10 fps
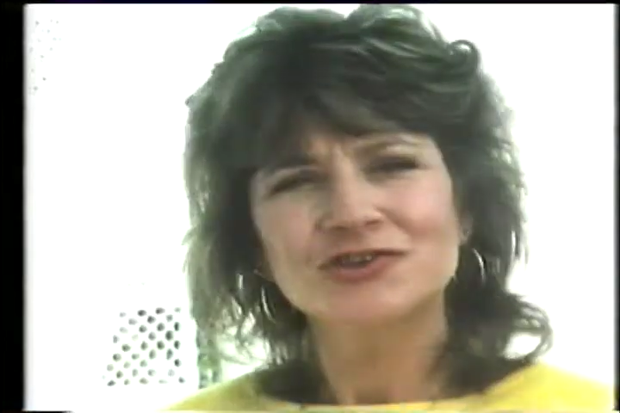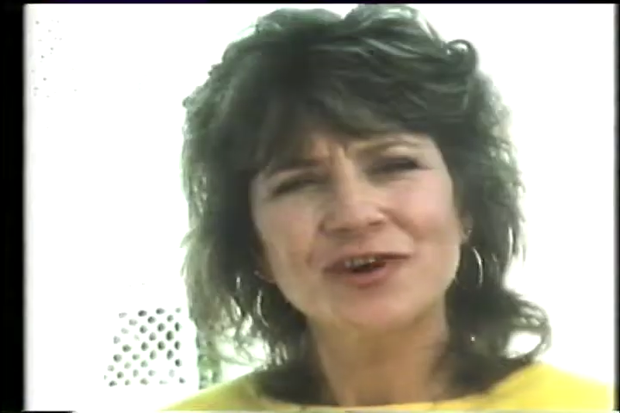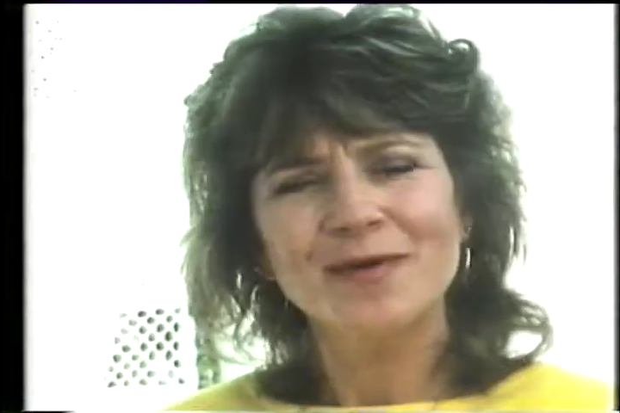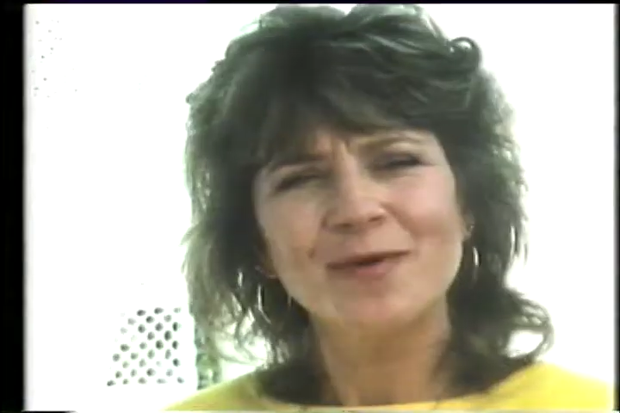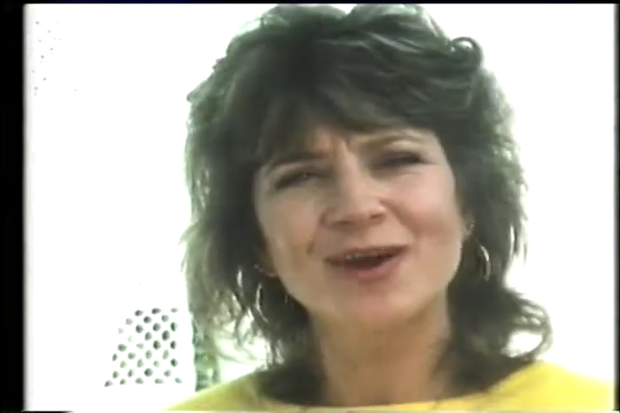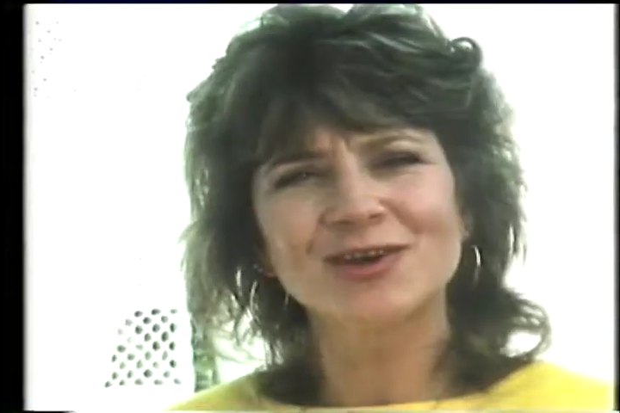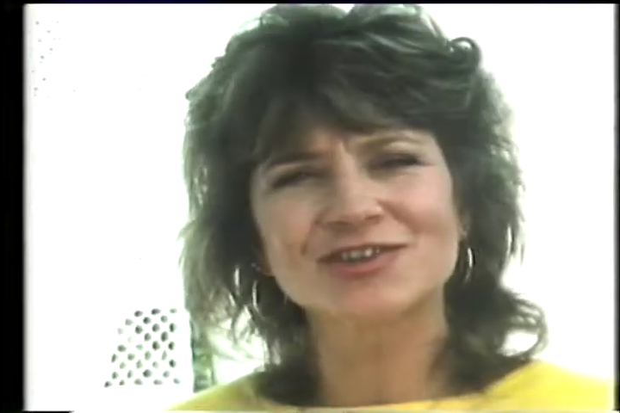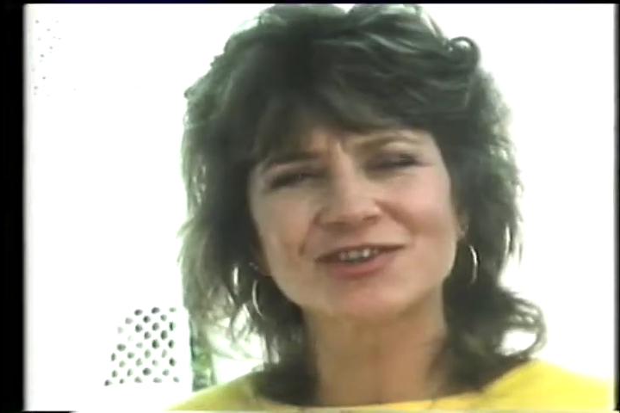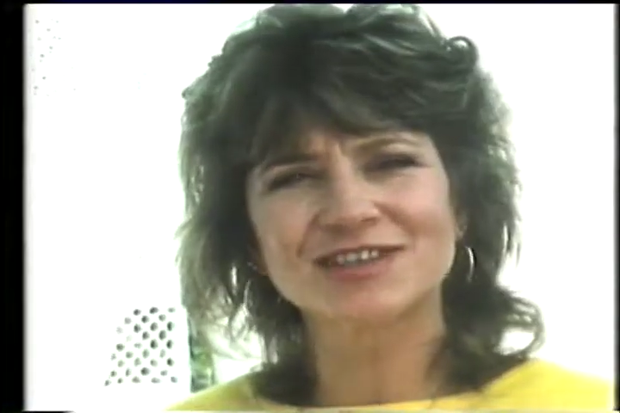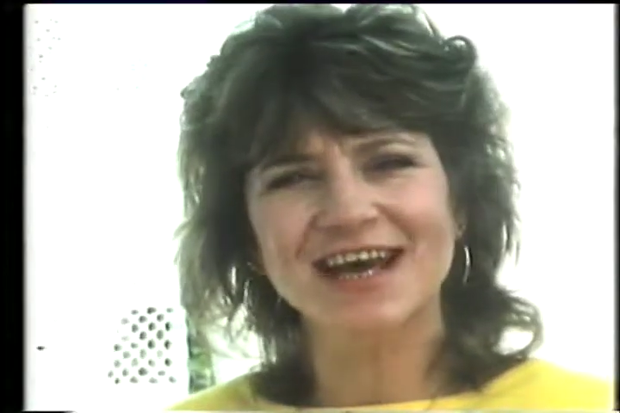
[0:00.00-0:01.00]
Try
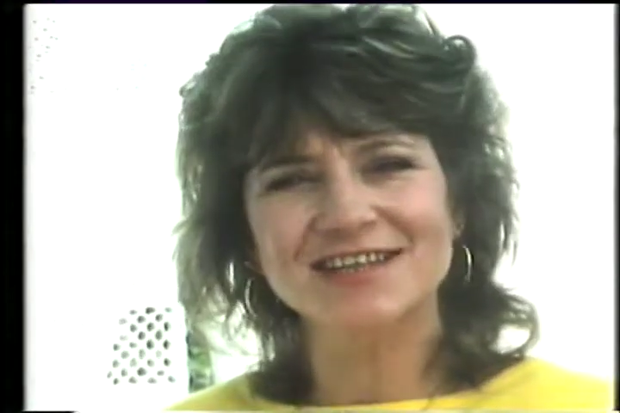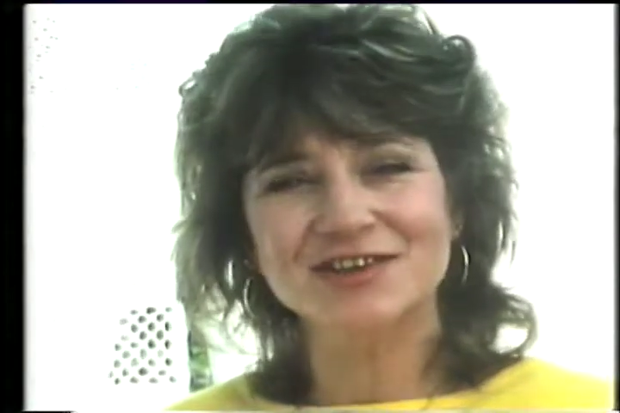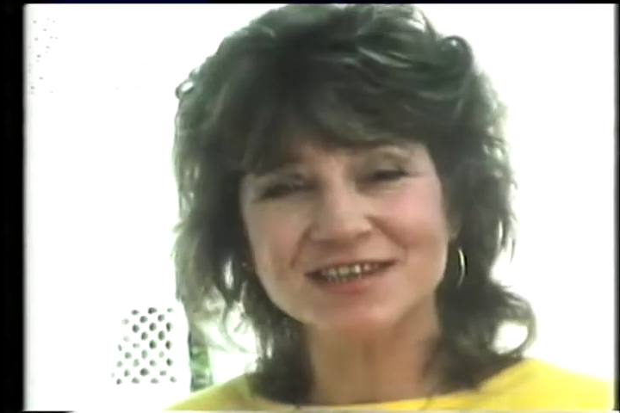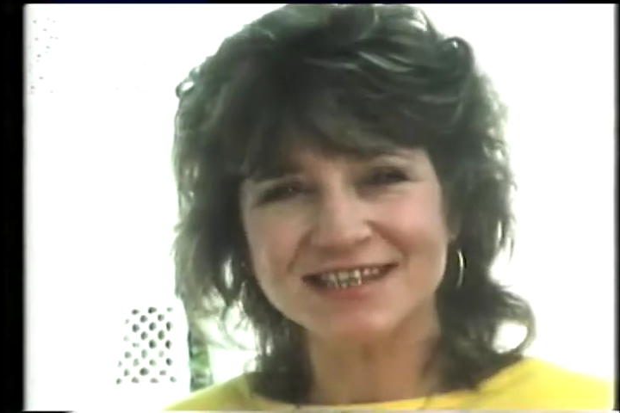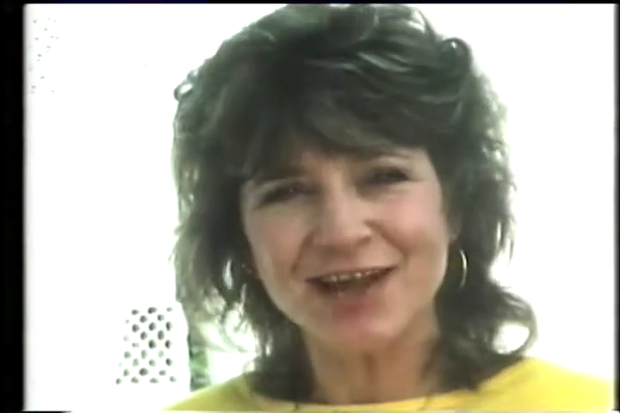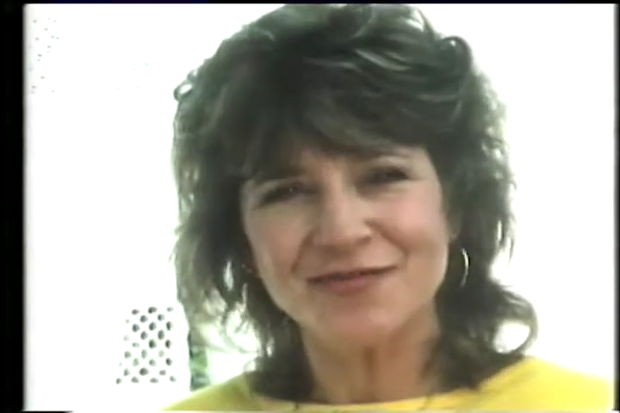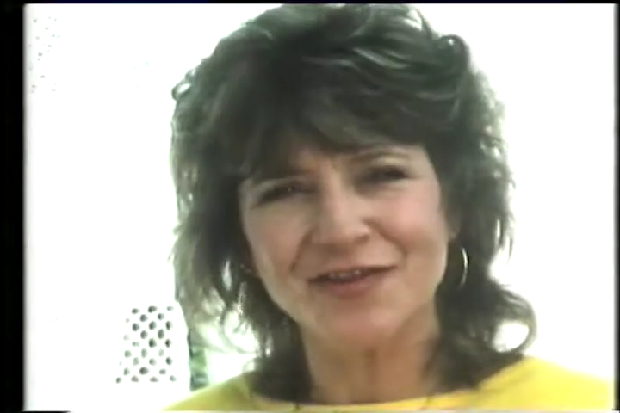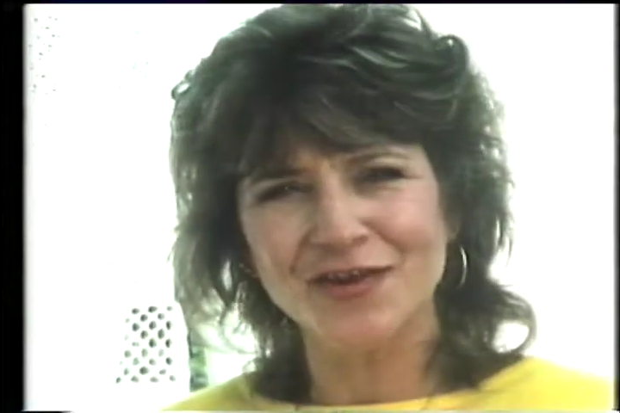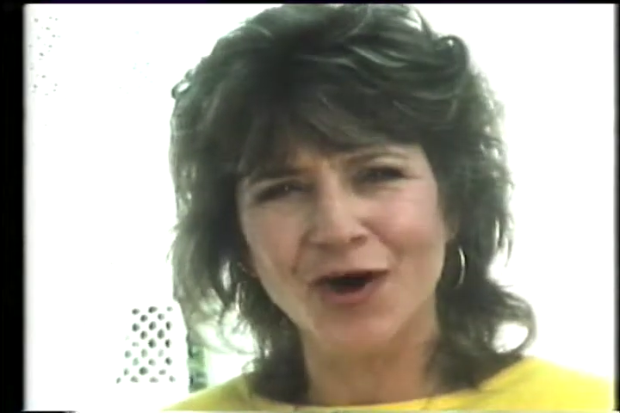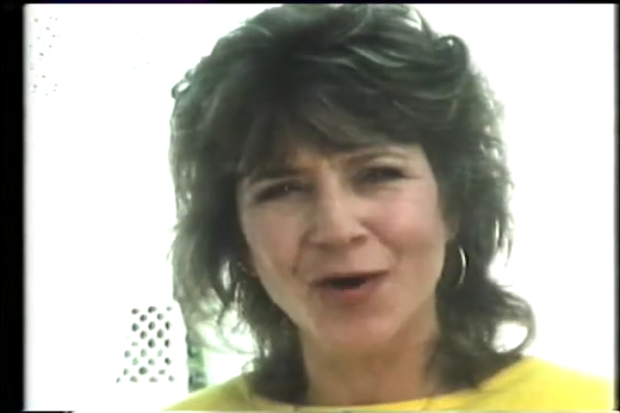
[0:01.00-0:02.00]
biological Daz yourself
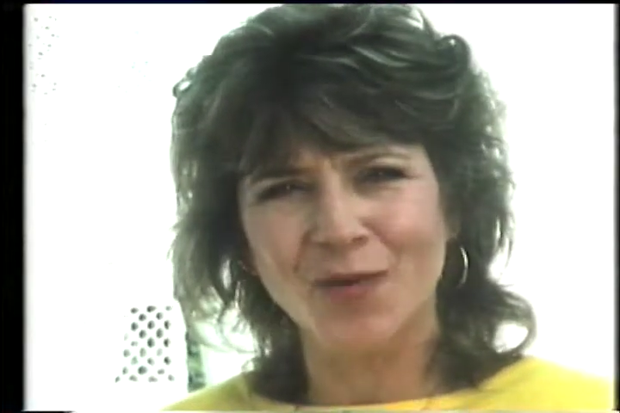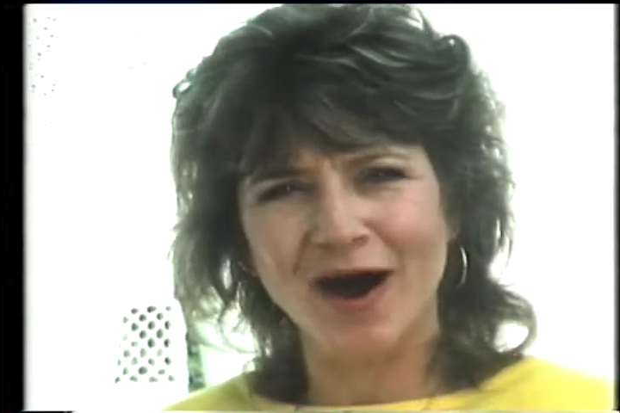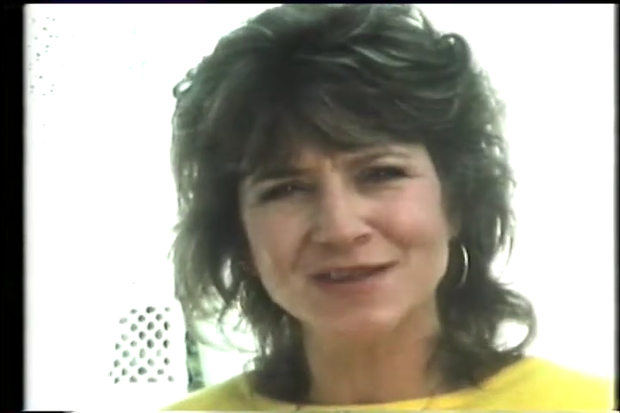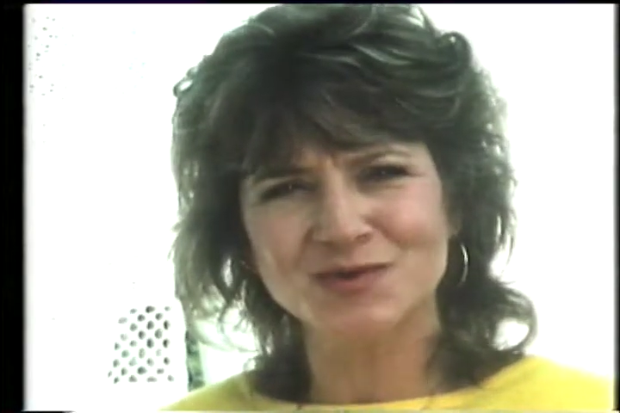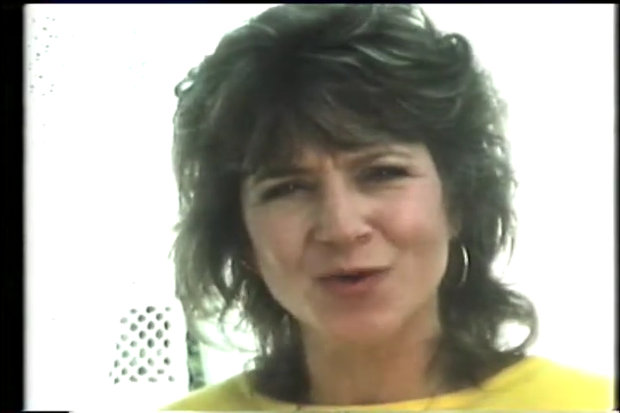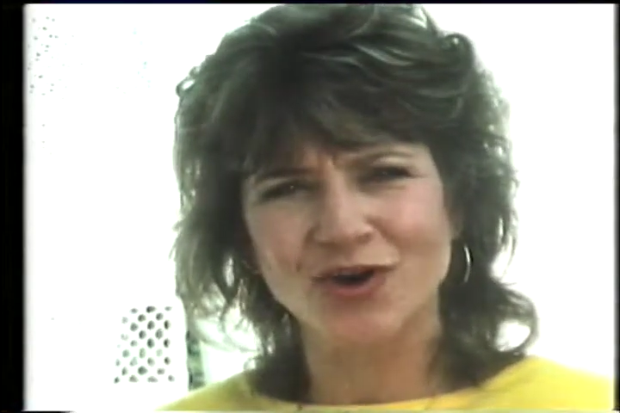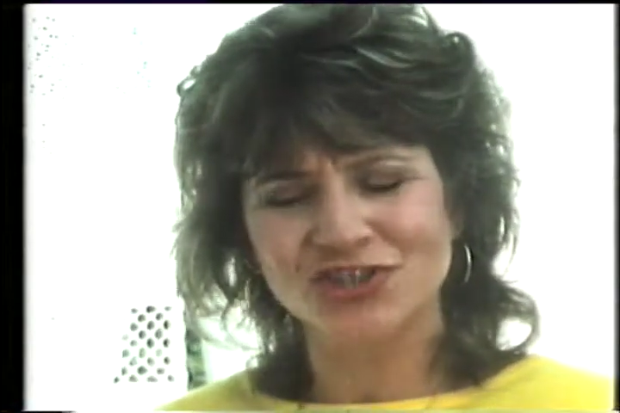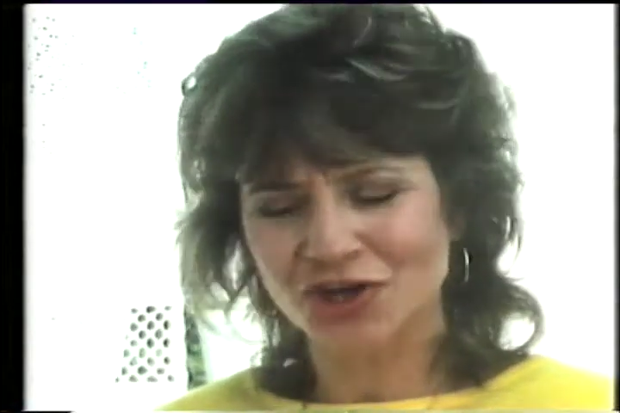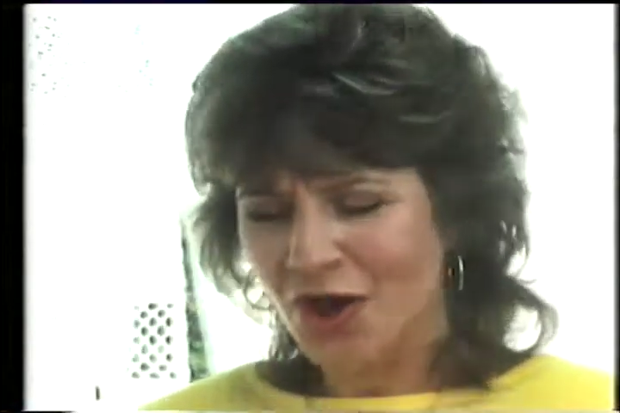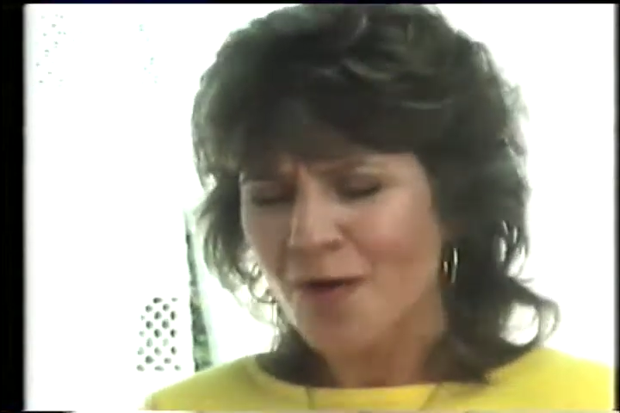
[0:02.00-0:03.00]
in the hot whites wash.